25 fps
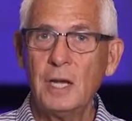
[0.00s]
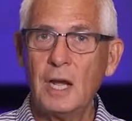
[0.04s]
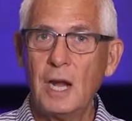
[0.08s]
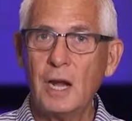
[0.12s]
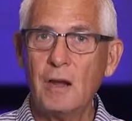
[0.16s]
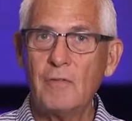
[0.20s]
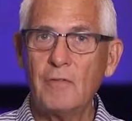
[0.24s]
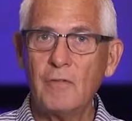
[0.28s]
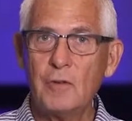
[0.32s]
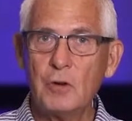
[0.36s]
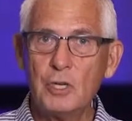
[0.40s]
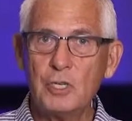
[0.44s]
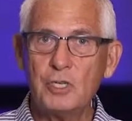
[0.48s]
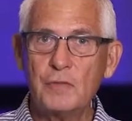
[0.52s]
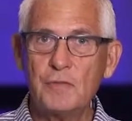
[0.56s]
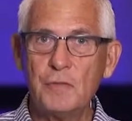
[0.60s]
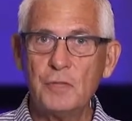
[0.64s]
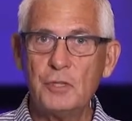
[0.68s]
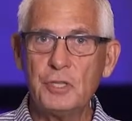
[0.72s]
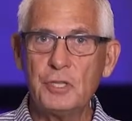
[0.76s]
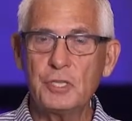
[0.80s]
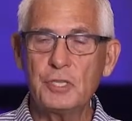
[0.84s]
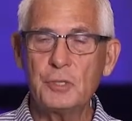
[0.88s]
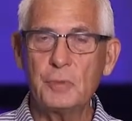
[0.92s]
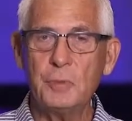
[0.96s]
Our verse for
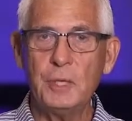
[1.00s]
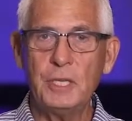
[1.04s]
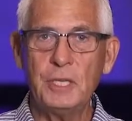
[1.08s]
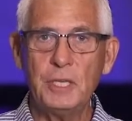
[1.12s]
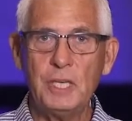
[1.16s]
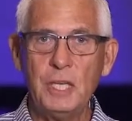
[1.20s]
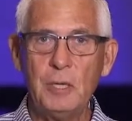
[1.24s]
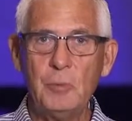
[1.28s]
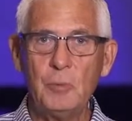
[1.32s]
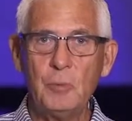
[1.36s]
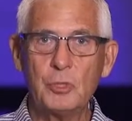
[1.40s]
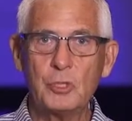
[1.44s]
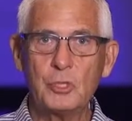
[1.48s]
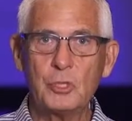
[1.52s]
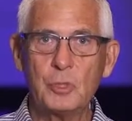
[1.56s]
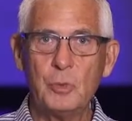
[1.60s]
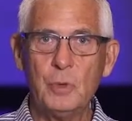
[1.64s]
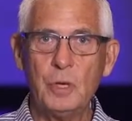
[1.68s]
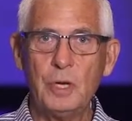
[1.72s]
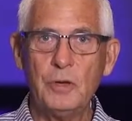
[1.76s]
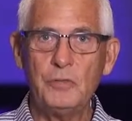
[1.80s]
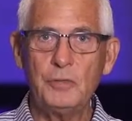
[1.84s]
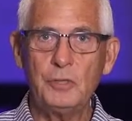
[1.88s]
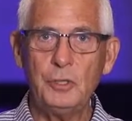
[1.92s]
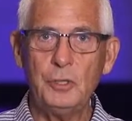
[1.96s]
this week, Hebrews
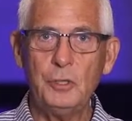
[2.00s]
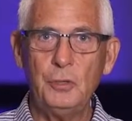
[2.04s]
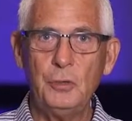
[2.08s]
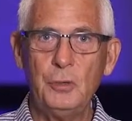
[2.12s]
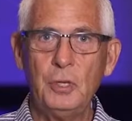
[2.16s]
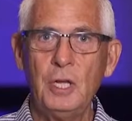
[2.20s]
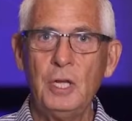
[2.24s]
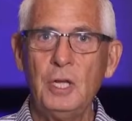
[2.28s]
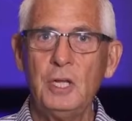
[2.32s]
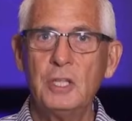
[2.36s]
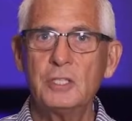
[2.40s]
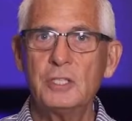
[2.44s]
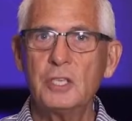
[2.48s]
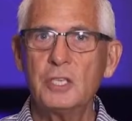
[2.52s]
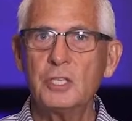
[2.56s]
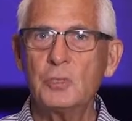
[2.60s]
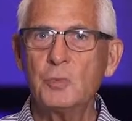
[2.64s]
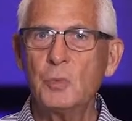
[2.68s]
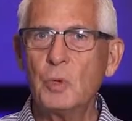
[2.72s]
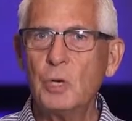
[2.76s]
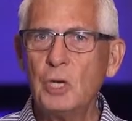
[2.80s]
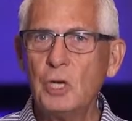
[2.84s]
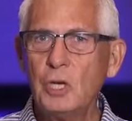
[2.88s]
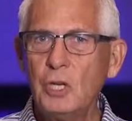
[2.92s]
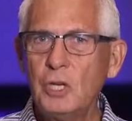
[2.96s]
12:2, says
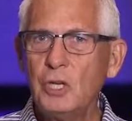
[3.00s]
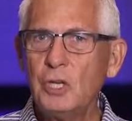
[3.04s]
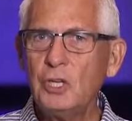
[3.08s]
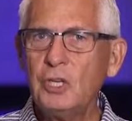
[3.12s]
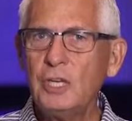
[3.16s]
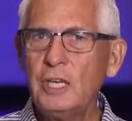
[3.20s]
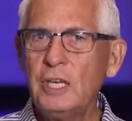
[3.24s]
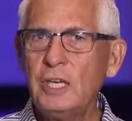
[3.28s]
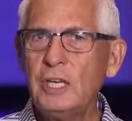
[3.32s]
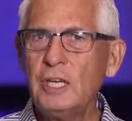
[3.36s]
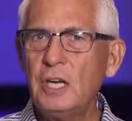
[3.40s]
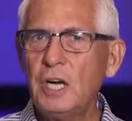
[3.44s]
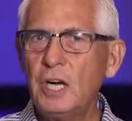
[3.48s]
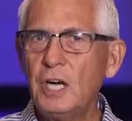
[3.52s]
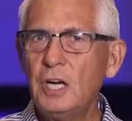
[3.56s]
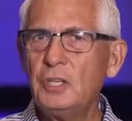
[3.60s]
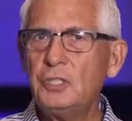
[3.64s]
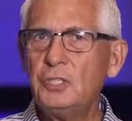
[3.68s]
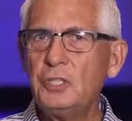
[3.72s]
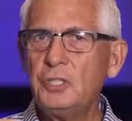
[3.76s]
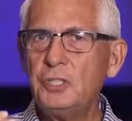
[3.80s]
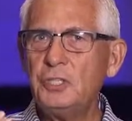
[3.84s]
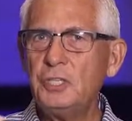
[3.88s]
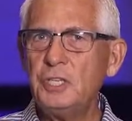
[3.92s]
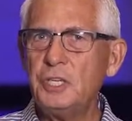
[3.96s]
we're looking
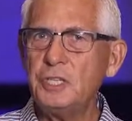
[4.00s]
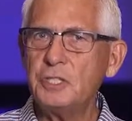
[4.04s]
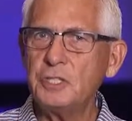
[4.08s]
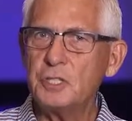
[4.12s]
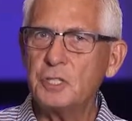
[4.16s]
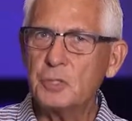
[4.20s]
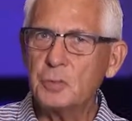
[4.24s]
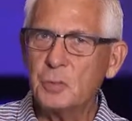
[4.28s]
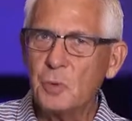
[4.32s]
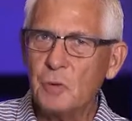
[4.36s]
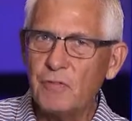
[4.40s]
unto Jesus.